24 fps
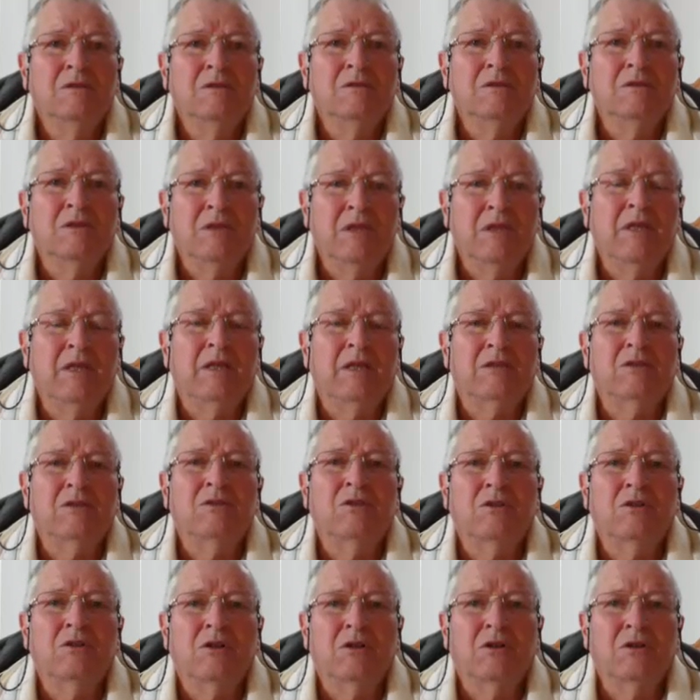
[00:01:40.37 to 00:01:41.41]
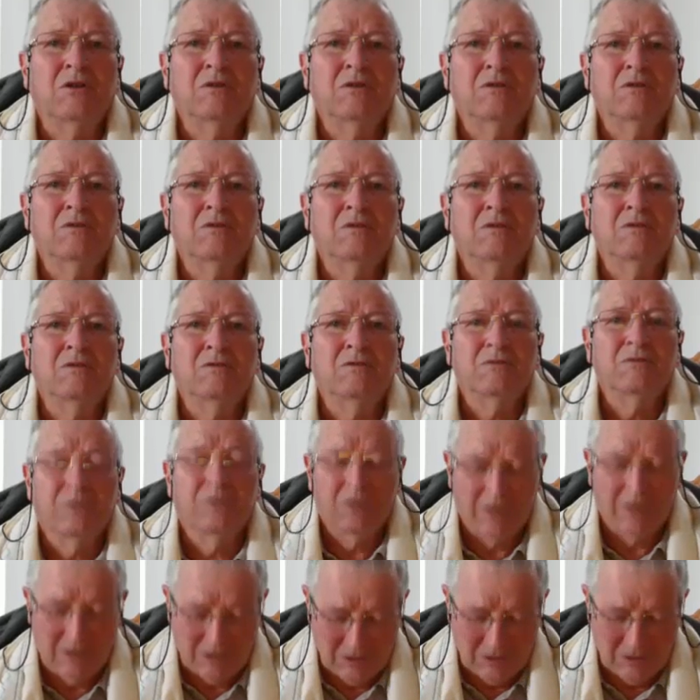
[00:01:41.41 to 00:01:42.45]
that he had to die
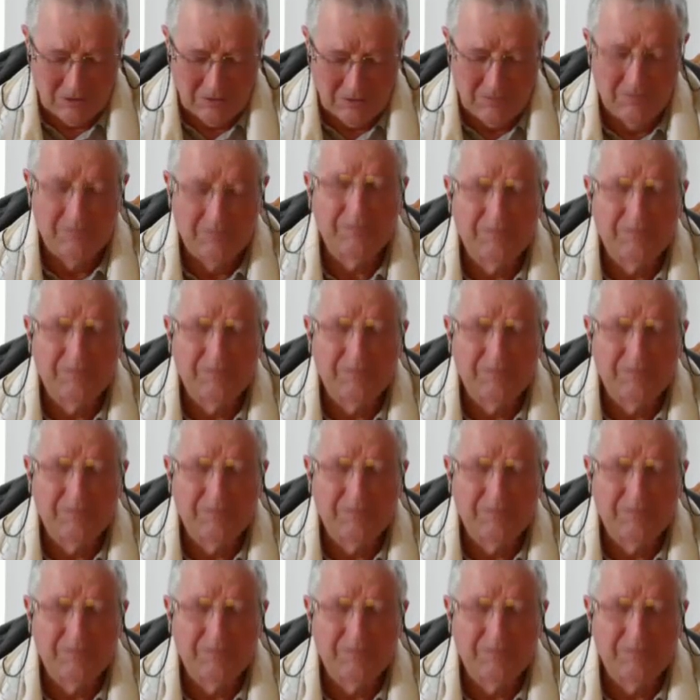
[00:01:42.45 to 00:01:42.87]
for us.